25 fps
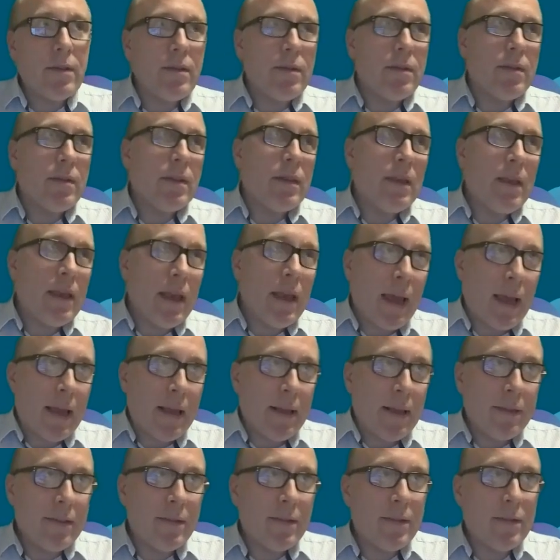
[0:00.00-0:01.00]

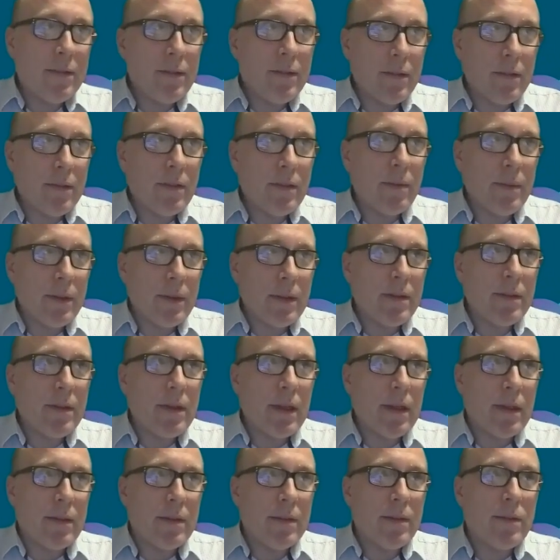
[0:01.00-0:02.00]
yes, to some
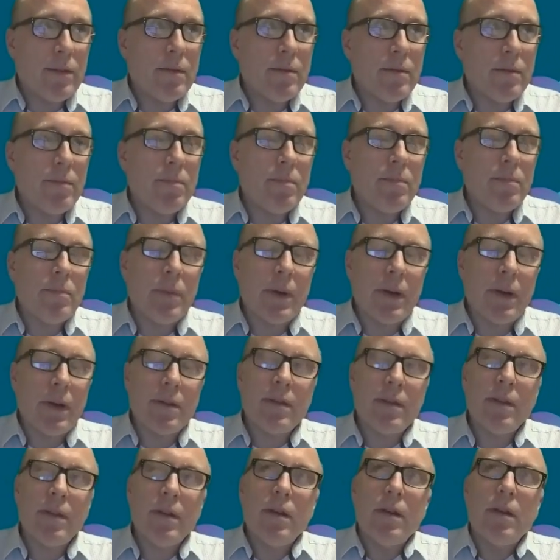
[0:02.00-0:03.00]
extent,
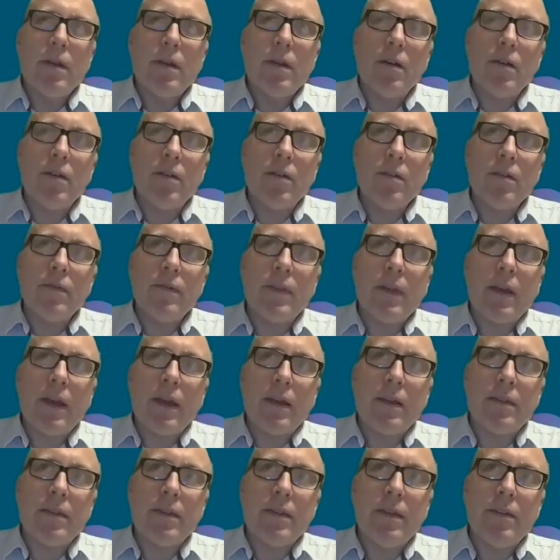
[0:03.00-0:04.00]
but a lot of
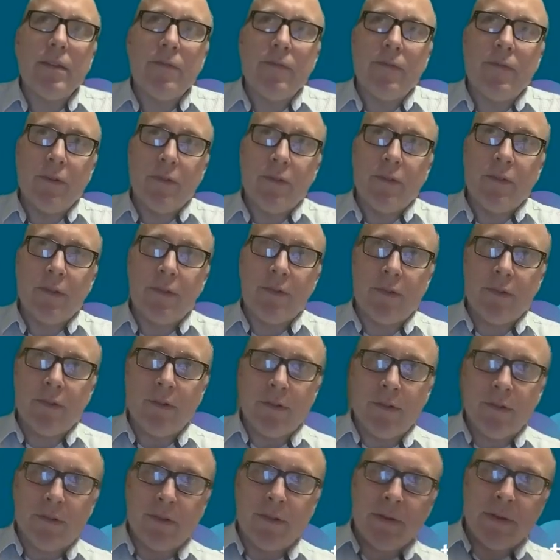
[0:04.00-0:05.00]
that is focused
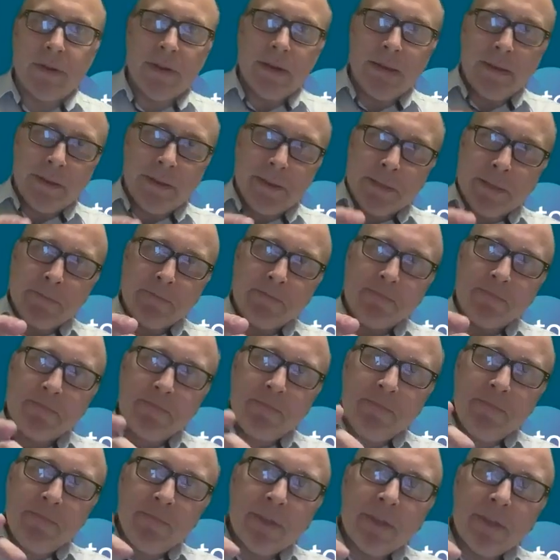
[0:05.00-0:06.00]
on
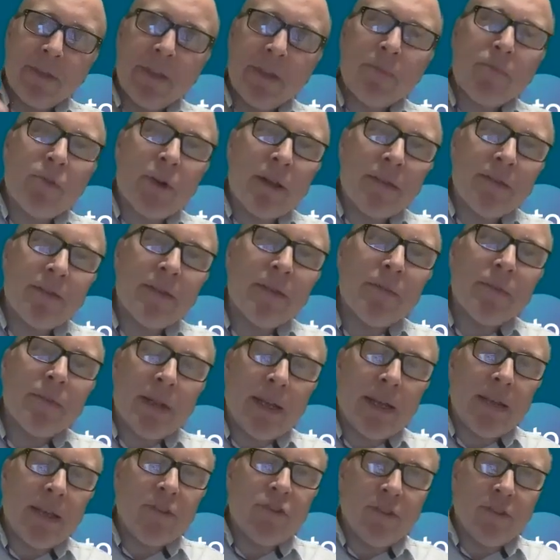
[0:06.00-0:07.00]
deep brain
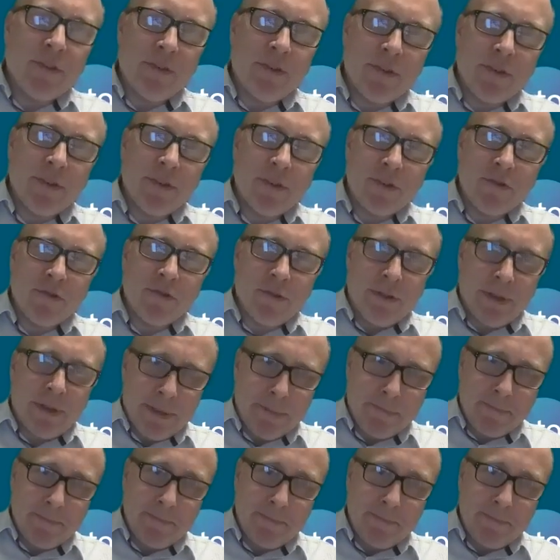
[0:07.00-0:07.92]
stimulation surgery.